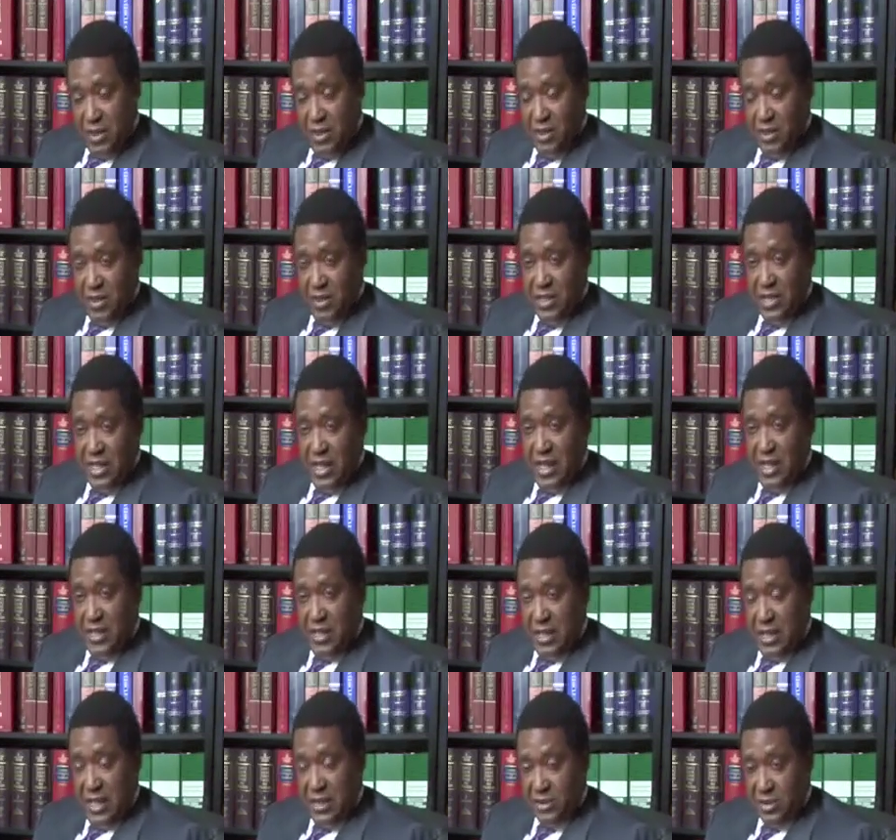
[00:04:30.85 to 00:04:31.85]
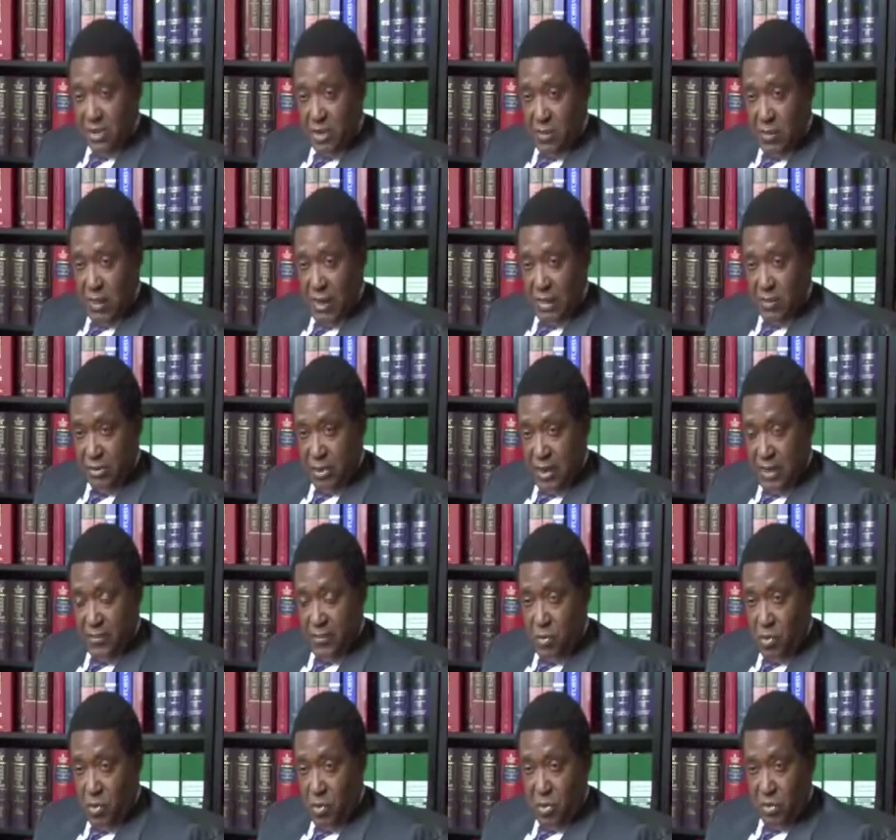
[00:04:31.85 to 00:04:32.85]
and the DA then has to go out and get
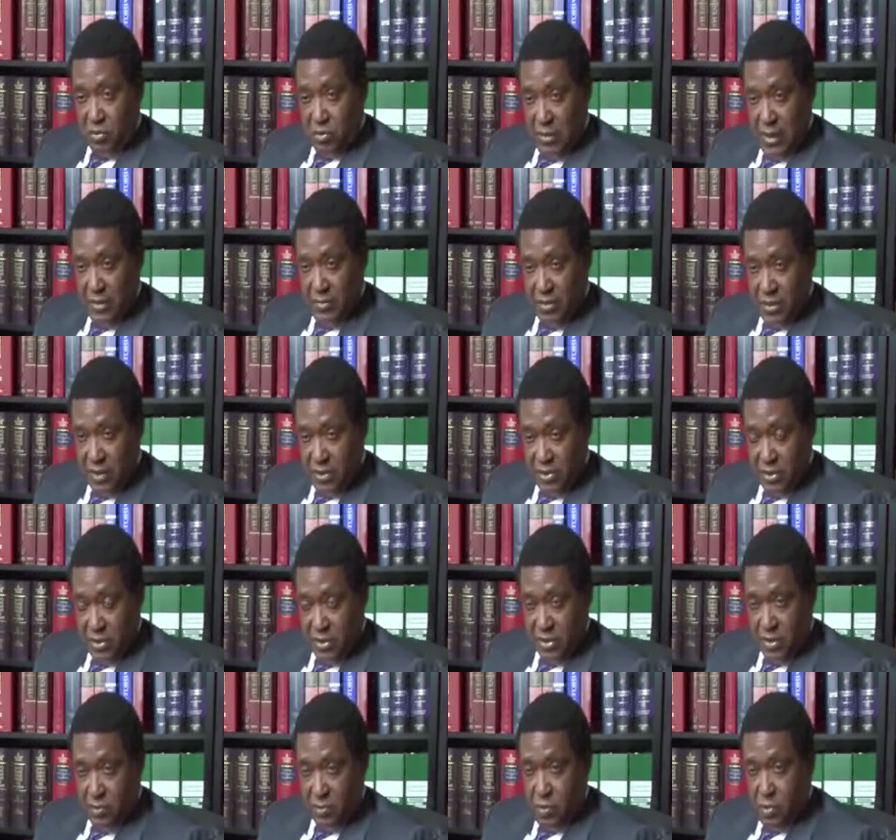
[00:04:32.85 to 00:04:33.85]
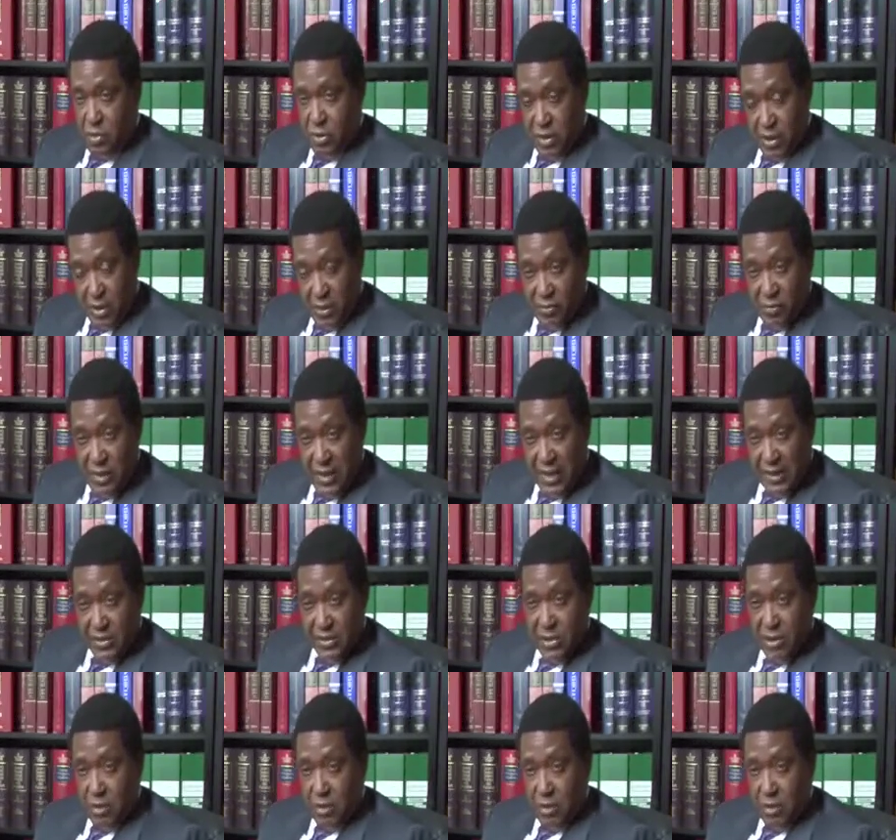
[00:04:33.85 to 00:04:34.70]
more evidence to support an arrest.